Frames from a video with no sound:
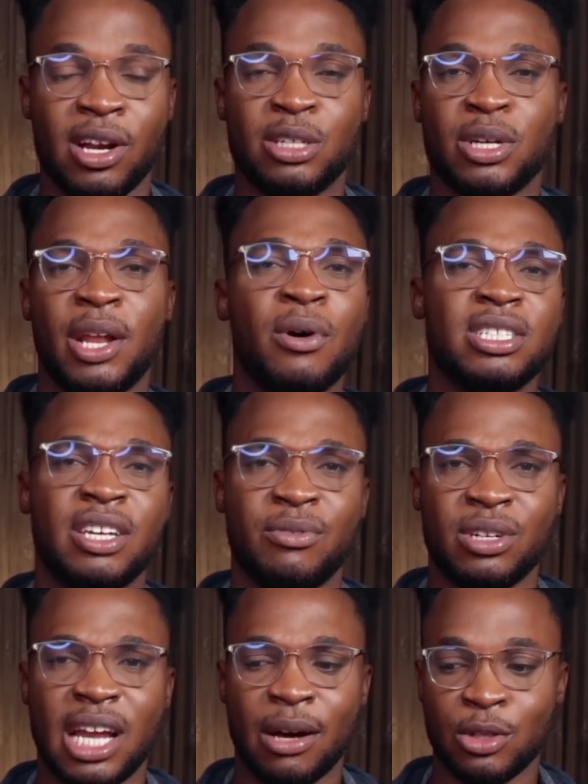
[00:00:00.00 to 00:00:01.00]
followers were the ones
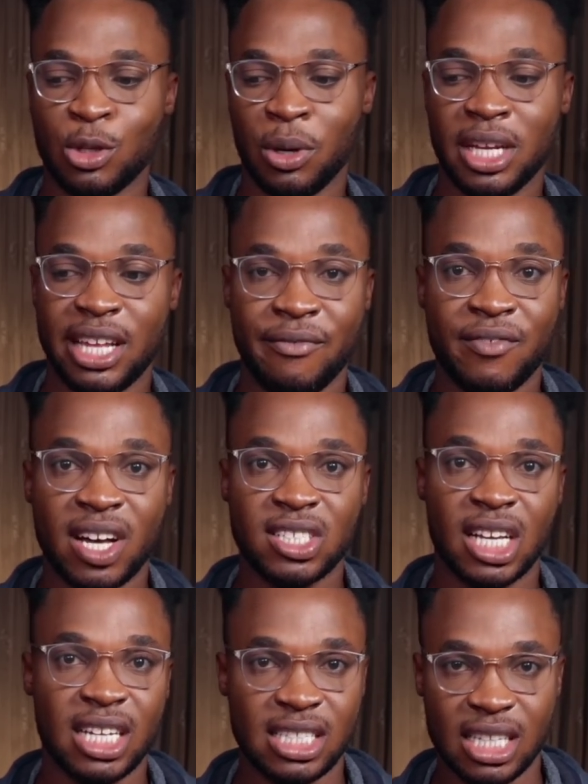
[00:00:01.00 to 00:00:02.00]
even now doing the
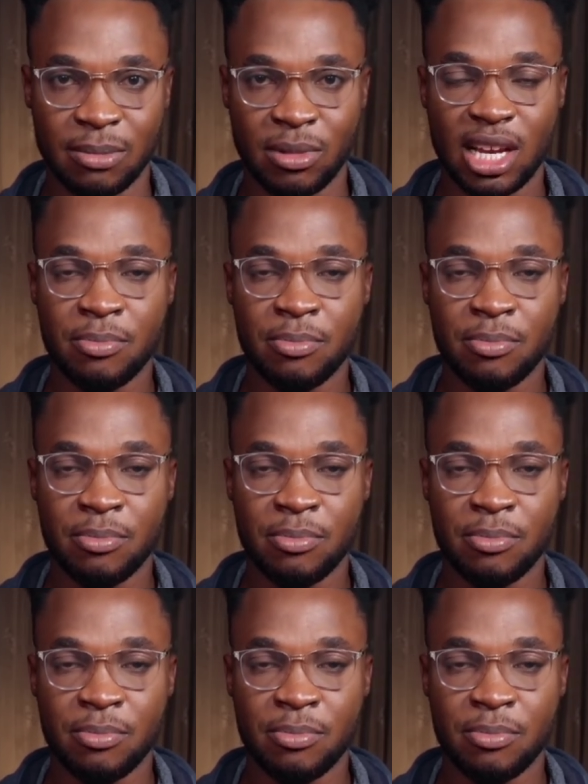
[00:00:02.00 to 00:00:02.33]
evangelism,